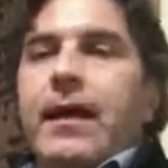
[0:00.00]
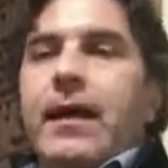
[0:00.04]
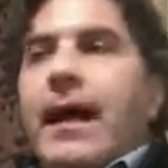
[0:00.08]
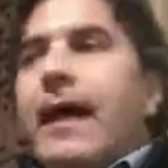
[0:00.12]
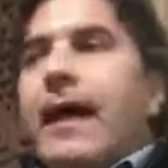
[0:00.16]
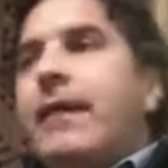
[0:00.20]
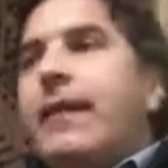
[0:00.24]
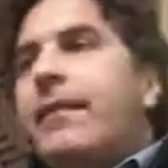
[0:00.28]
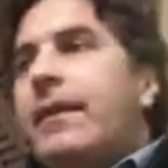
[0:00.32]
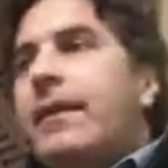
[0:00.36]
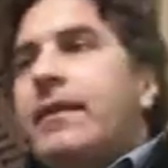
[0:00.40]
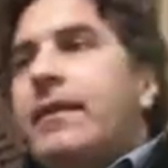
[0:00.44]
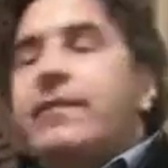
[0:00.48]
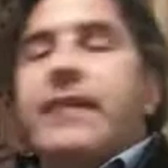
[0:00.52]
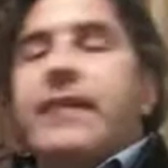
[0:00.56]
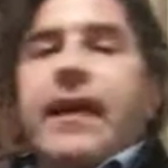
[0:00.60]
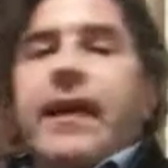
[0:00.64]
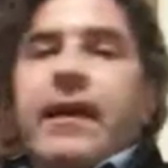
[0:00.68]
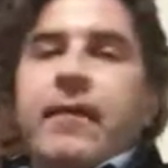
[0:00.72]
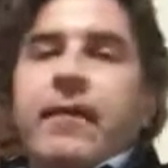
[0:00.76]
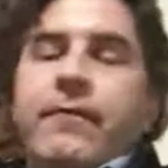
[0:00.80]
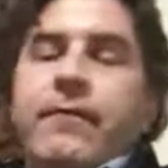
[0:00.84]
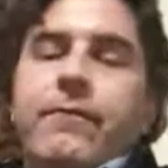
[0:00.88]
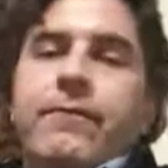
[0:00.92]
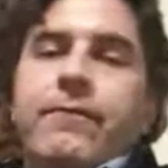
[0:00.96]
I think
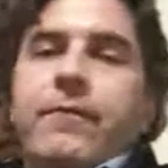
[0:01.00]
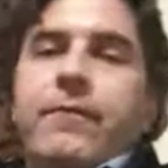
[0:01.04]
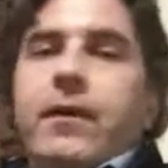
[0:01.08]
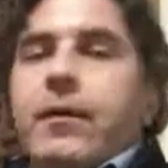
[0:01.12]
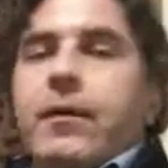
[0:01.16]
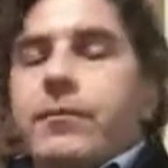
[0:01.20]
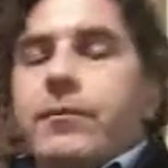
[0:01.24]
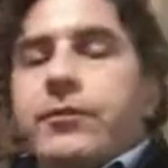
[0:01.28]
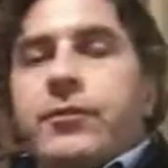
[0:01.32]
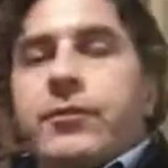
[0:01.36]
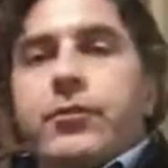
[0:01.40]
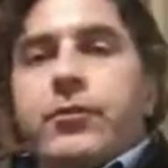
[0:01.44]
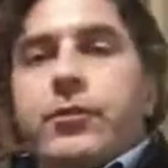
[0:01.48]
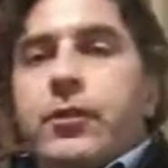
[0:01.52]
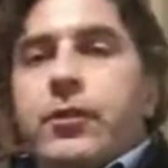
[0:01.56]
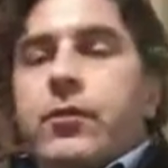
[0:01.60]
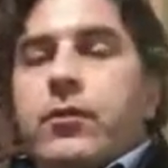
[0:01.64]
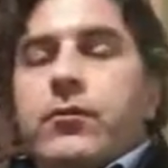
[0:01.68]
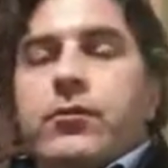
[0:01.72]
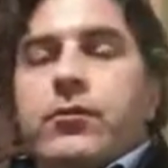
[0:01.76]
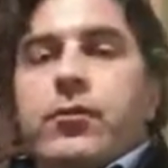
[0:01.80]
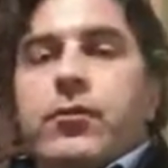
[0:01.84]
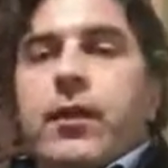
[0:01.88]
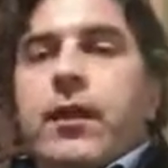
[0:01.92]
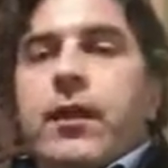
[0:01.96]
taking
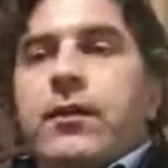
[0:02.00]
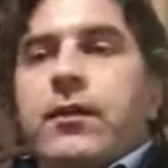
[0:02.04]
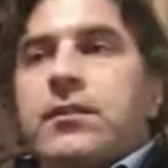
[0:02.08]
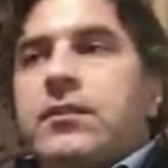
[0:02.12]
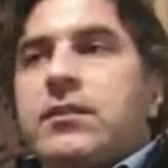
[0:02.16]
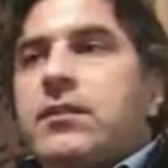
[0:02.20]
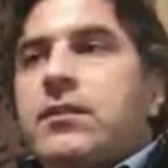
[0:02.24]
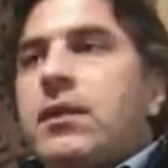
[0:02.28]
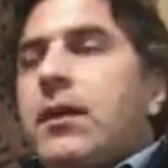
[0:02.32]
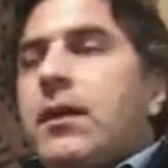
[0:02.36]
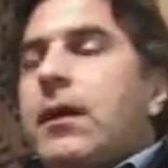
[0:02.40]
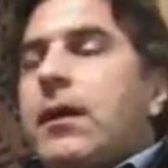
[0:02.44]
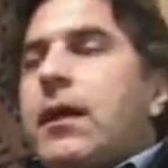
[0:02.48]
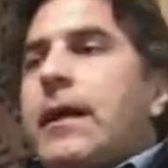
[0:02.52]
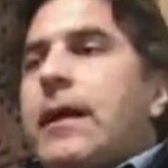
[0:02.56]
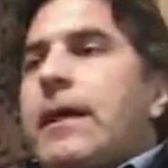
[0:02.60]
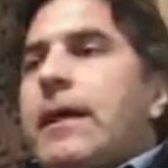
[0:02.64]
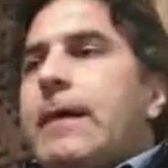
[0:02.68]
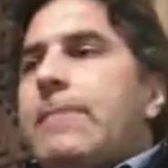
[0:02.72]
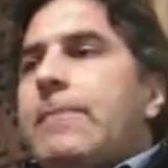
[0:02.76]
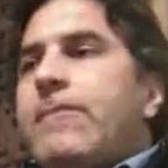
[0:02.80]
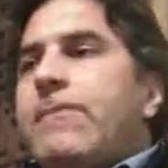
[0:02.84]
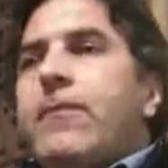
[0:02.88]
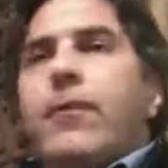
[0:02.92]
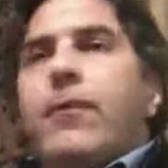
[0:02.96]
pharmaceutical drugs,
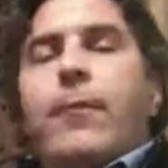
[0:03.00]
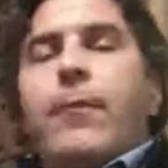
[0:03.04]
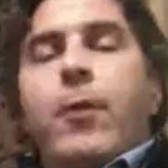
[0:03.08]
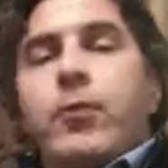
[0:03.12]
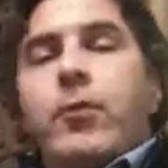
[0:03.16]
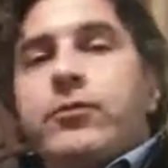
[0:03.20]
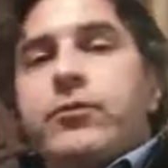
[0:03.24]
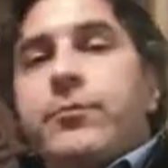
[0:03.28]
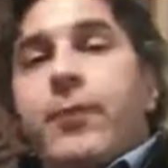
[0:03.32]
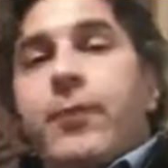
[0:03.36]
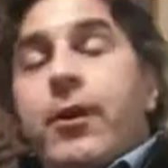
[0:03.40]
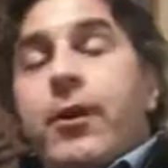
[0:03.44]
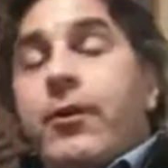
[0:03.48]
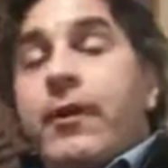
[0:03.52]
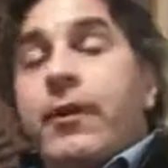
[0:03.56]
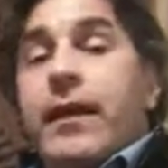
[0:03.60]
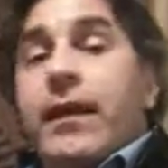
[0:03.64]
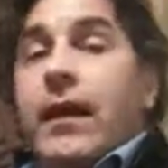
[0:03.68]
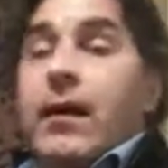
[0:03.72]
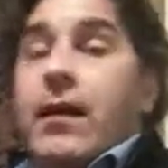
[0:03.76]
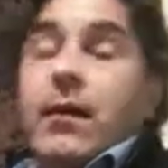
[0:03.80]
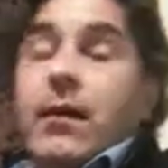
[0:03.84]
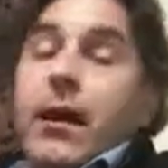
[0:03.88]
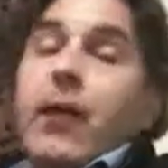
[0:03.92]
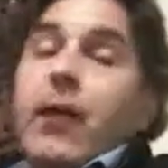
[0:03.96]
for the most part,
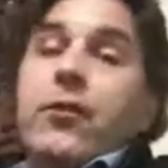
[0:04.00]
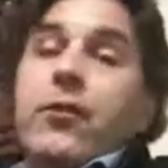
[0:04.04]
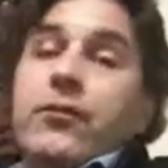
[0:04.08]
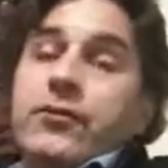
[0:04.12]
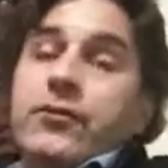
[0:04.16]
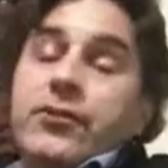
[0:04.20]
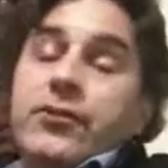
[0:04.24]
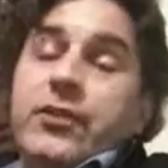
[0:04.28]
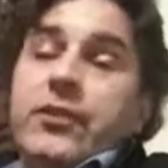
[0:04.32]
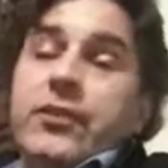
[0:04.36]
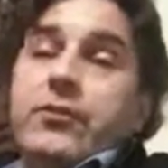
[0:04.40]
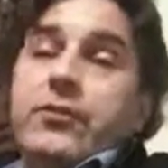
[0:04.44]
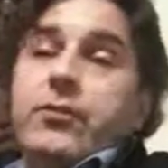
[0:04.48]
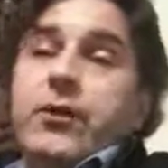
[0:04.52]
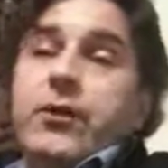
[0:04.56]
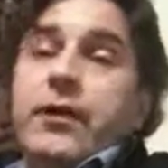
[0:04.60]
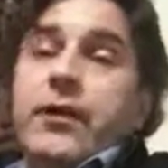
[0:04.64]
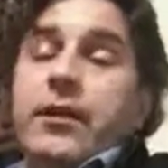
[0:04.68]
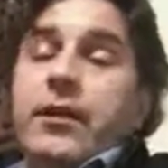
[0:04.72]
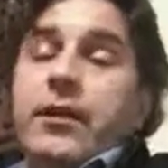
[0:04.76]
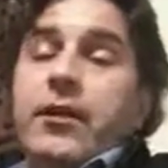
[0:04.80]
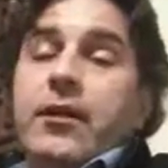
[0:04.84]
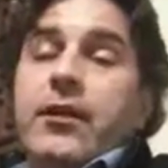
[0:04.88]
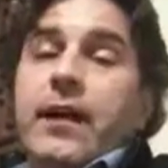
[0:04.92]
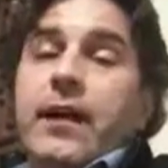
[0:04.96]
aren't
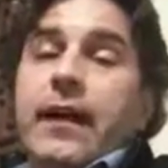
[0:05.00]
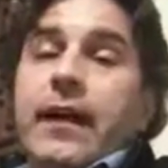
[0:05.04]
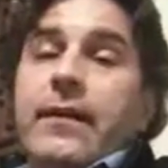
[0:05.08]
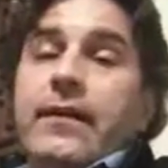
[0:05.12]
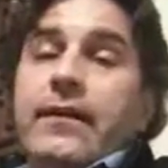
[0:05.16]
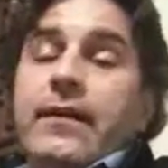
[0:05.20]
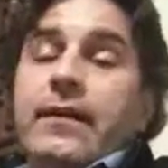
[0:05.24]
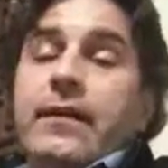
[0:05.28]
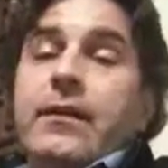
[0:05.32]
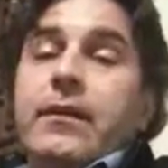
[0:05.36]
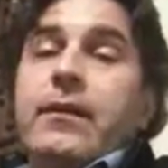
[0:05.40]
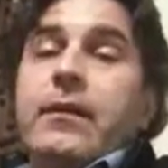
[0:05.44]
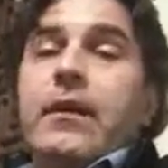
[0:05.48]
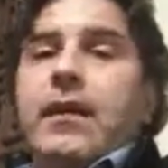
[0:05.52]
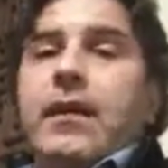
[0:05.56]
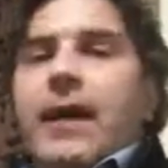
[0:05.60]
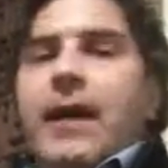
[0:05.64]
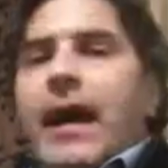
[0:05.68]
generally a good idea.